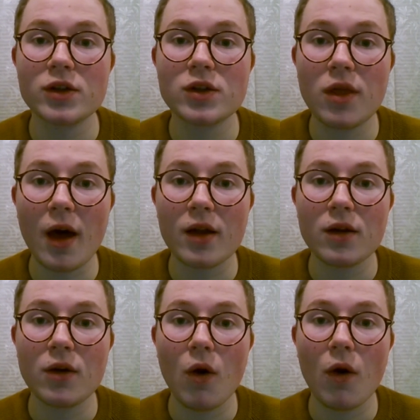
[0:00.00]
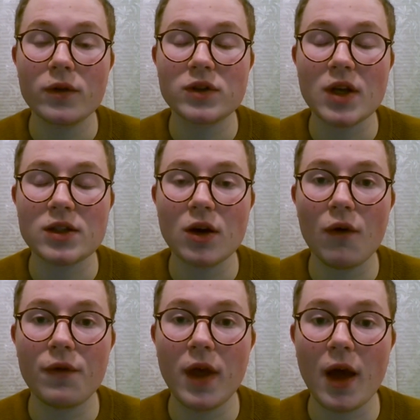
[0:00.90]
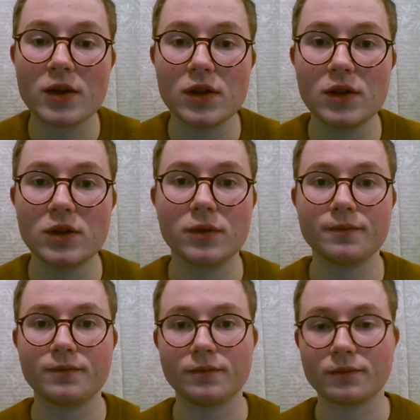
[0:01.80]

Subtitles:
to that setting of the x's.